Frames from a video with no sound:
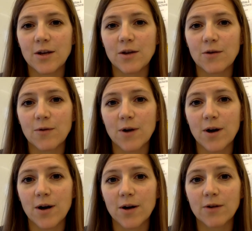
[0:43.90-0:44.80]

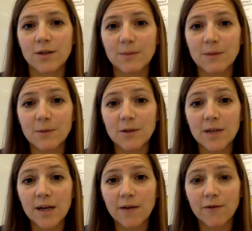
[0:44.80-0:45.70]
your Christmas
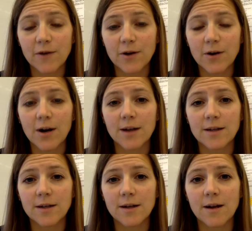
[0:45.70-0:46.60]
music for your
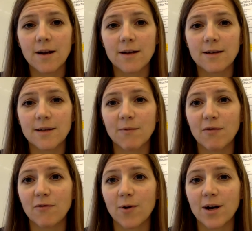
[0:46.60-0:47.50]
concert on December
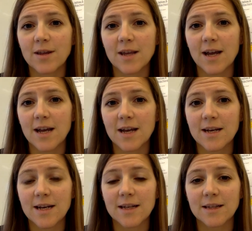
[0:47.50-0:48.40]
4th,
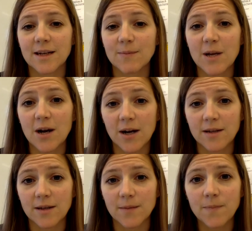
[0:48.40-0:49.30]
and it's going to be
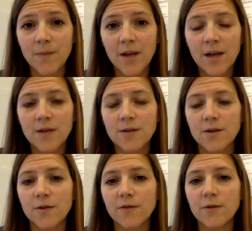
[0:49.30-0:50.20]
awesome.
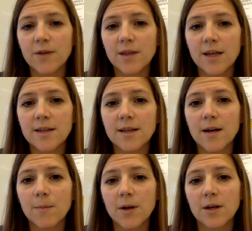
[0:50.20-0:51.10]
So a few of the things that
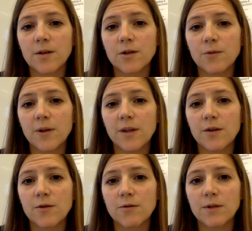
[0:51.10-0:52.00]
I'm going to do with
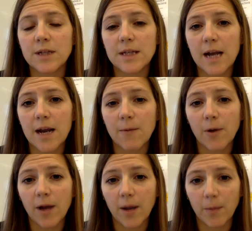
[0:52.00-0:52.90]
you today
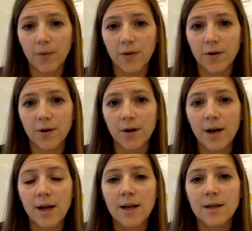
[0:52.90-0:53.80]
will help with your
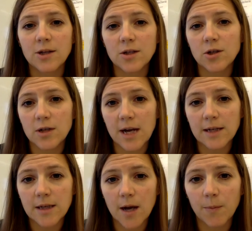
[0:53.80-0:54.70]

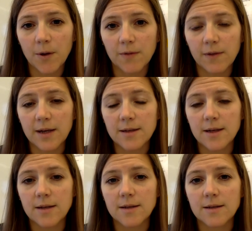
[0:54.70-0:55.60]
next couple of
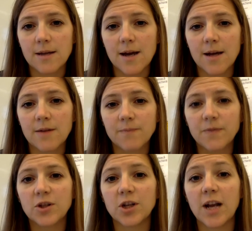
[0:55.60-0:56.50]
lessons that
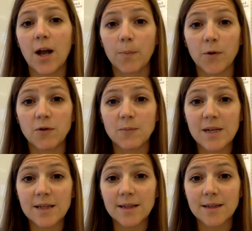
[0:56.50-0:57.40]
should help those
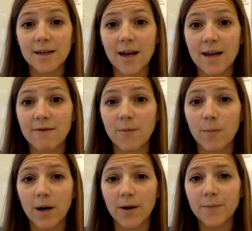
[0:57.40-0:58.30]
pieces to get even
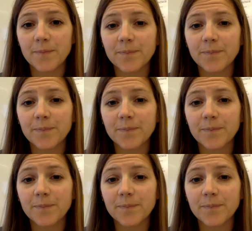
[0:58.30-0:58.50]
better.